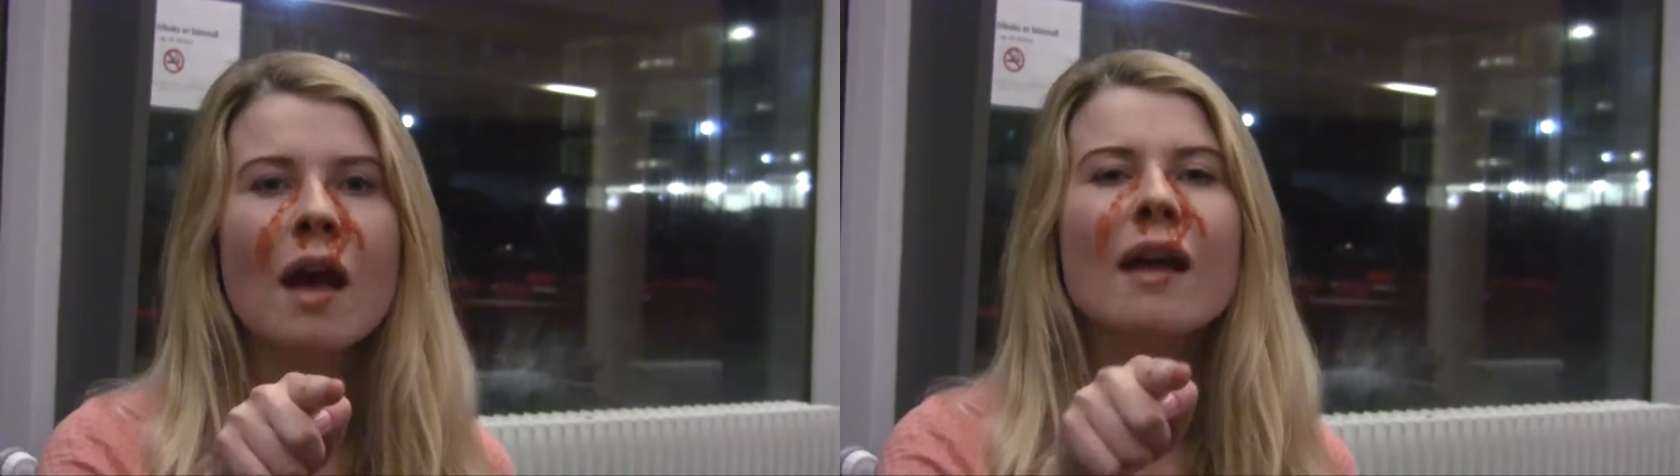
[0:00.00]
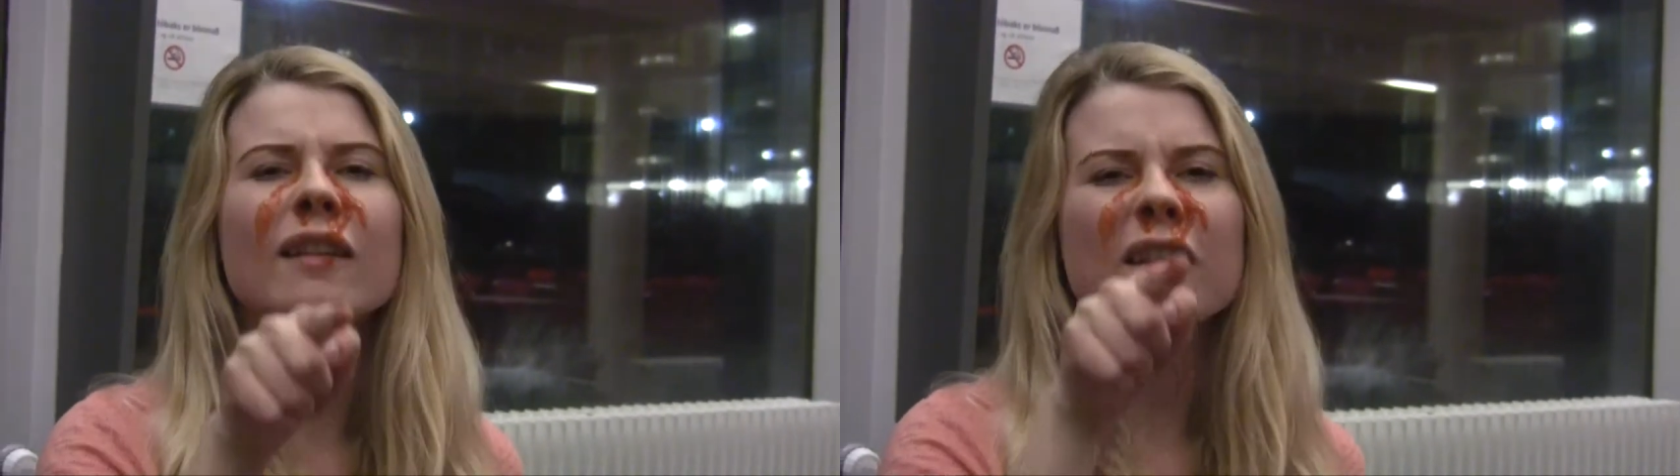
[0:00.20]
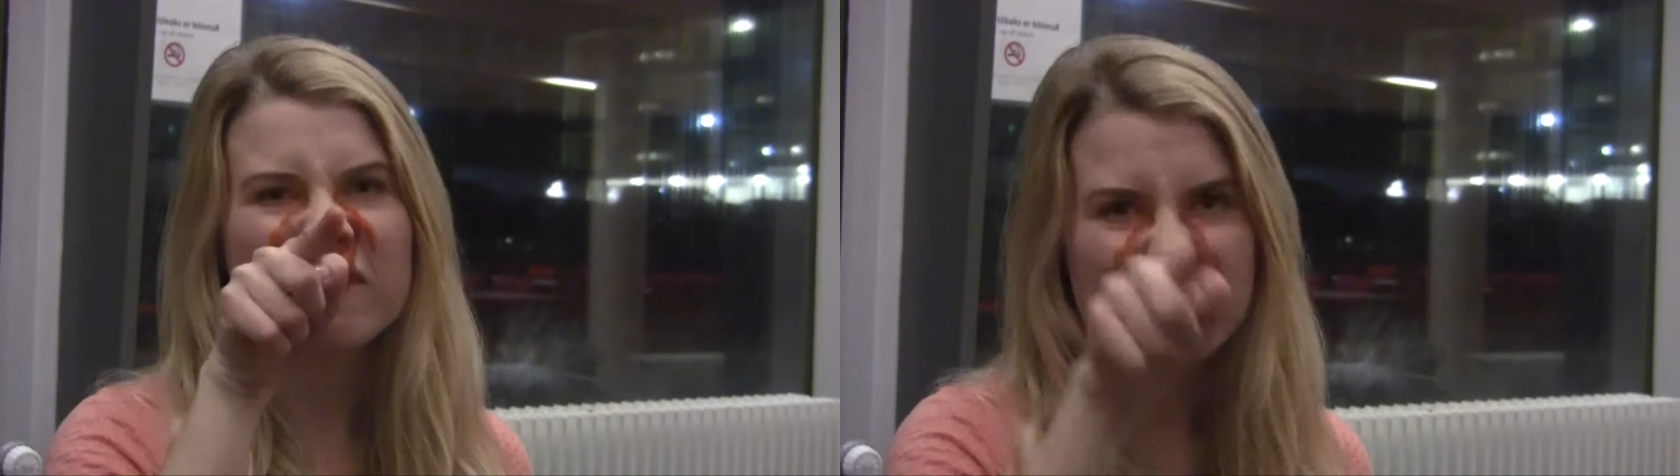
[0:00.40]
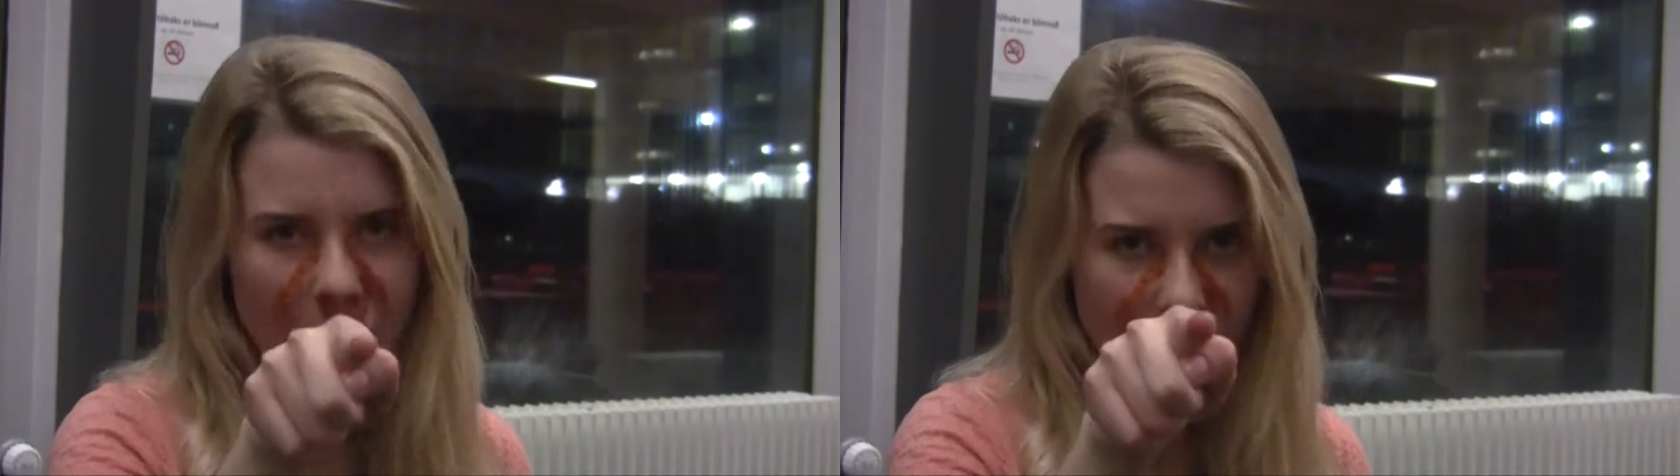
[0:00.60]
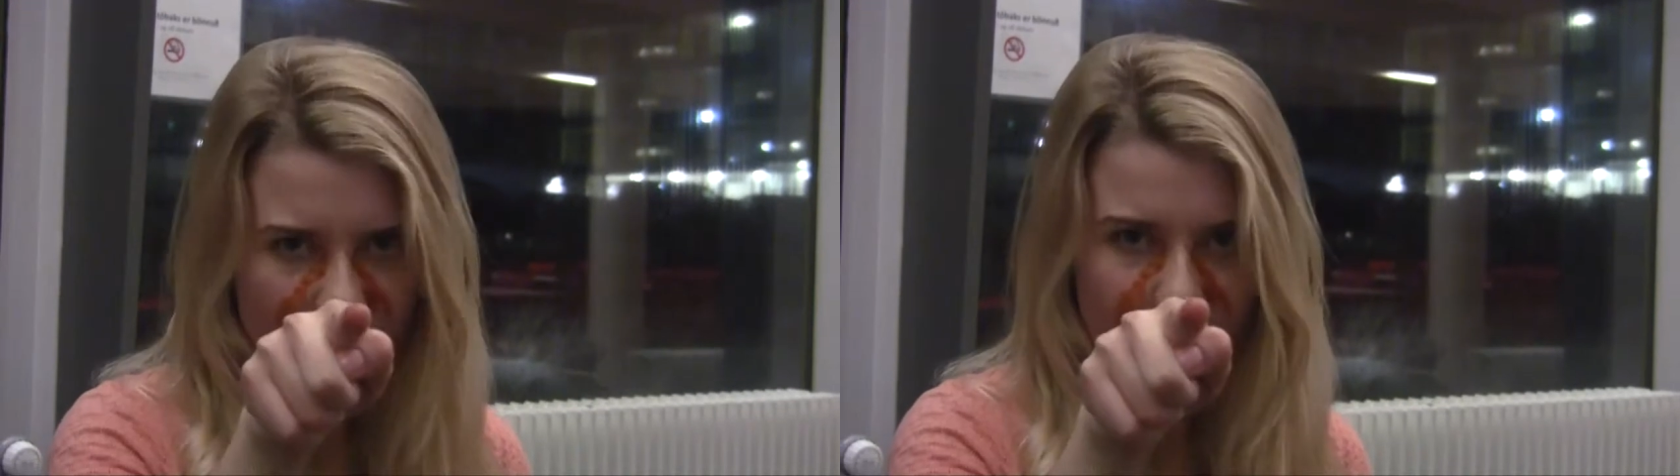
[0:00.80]
and
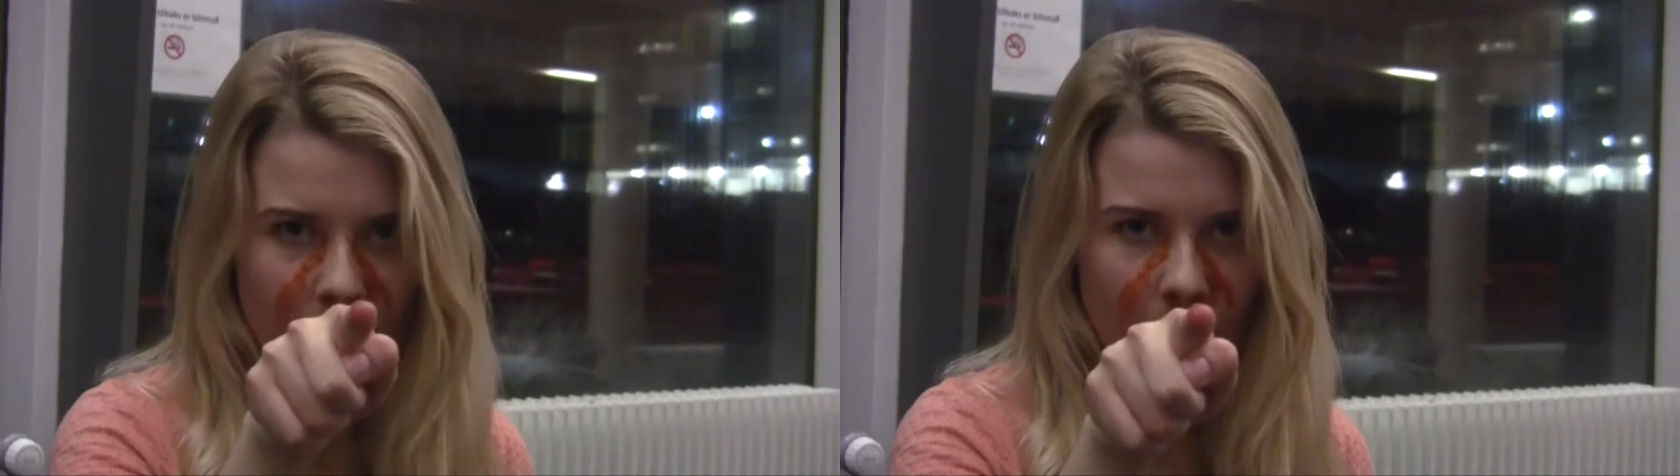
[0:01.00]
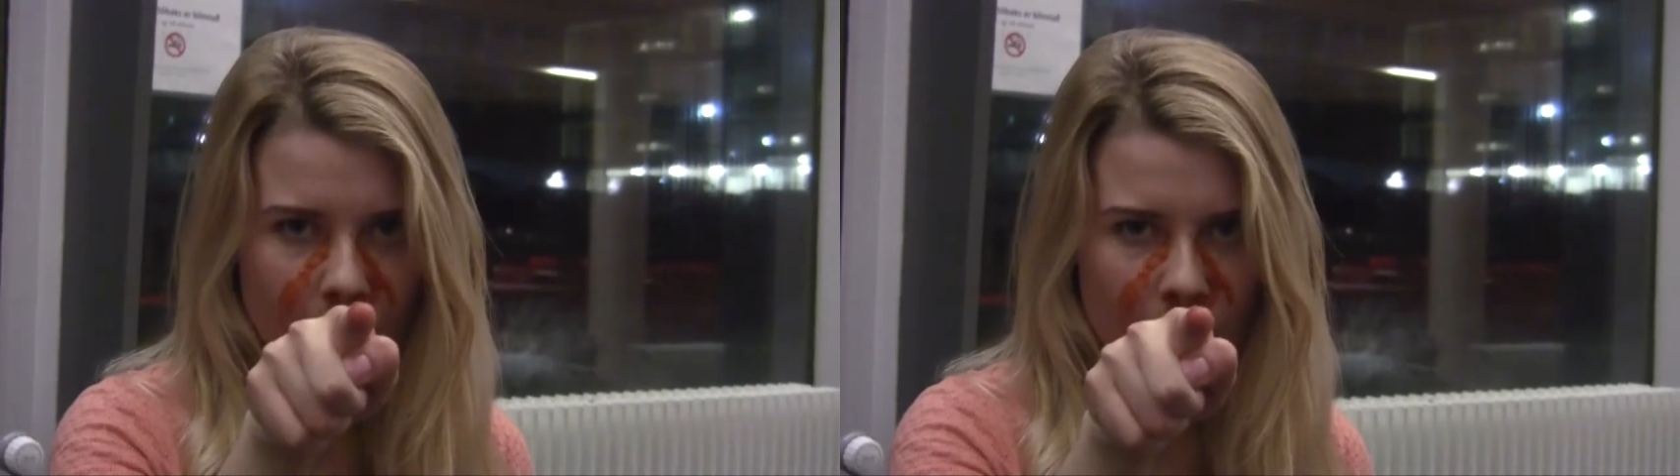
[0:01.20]
infect them.